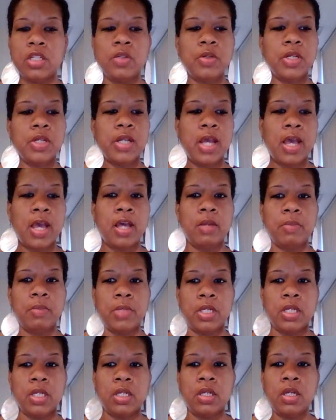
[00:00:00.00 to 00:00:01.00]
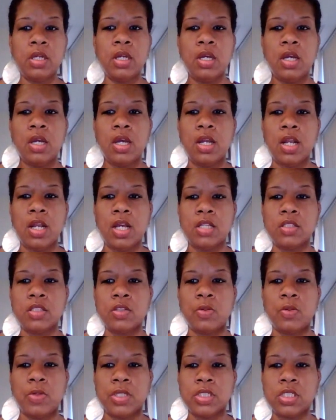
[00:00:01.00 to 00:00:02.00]
you can add me and ask
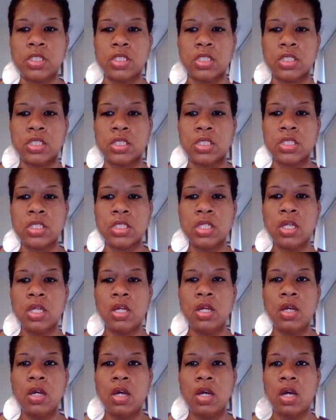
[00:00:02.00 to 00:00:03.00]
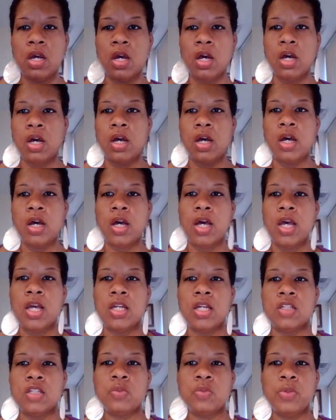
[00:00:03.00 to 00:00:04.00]
questions
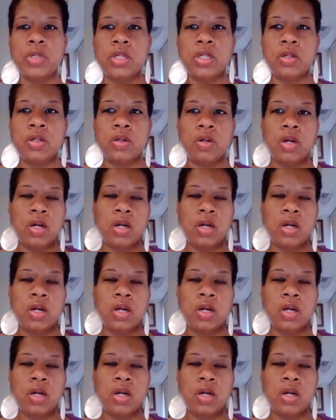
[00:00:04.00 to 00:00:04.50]
as we're